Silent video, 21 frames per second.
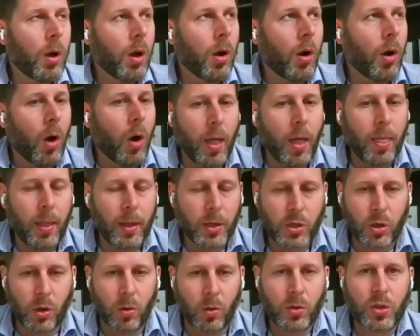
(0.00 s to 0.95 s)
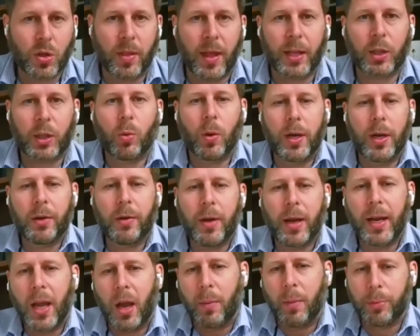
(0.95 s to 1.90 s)
that 20
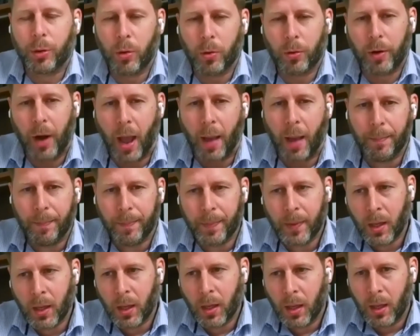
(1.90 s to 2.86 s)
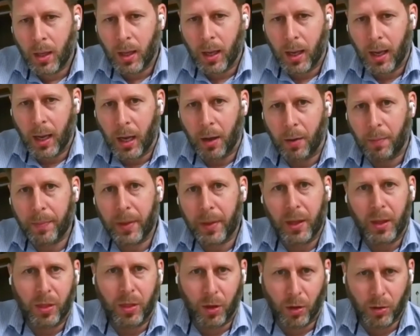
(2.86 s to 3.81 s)
grand down program,
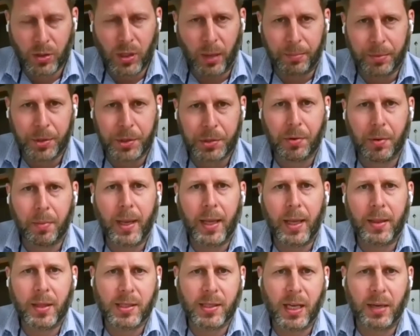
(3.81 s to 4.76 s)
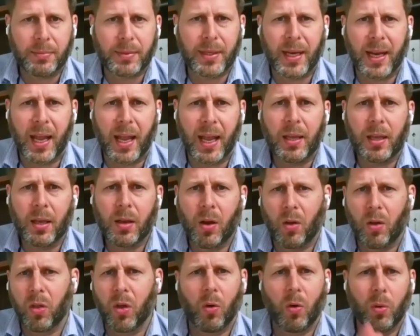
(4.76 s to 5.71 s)
those numbers remain the same today,
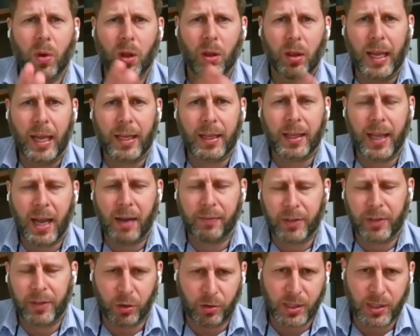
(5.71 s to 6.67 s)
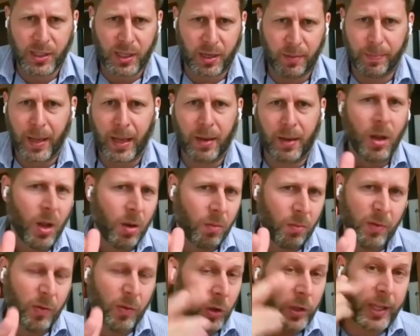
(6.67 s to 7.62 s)
although we'll likely have to increase it a bit.
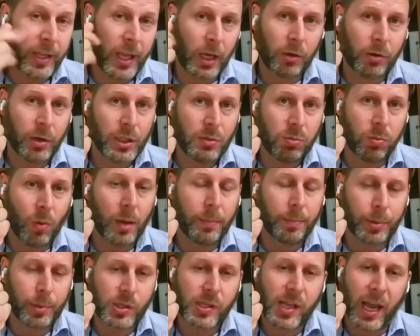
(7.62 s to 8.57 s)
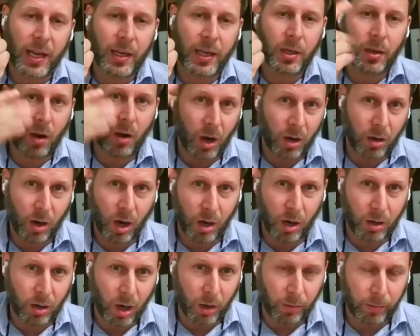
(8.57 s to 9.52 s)
We've only increased 1%
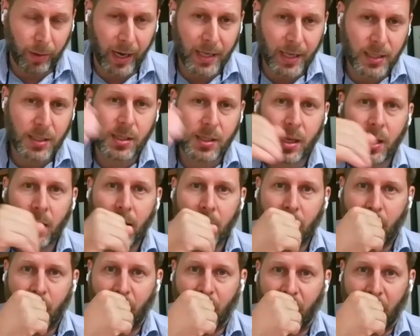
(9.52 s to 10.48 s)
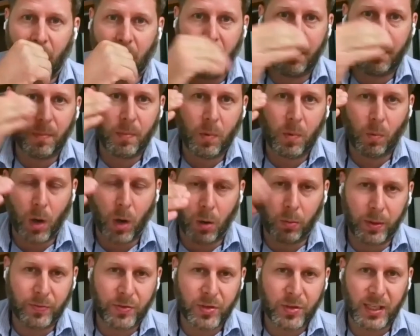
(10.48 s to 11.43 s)
our rates. Well,
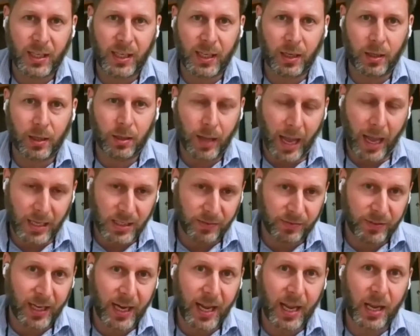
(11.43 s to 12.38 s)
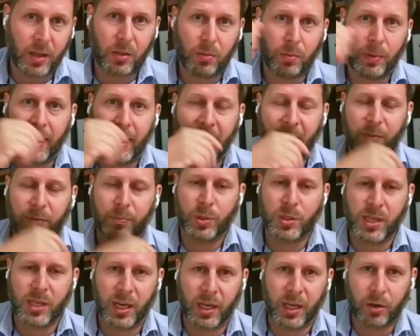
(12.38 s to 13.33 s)
we've seen as of today a
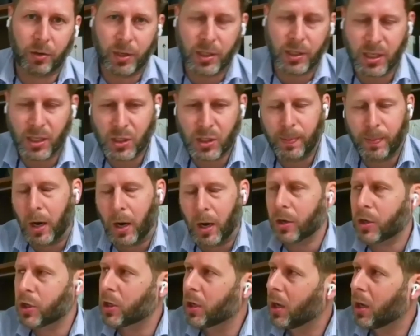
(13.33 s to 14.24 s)
3.5% increase since March.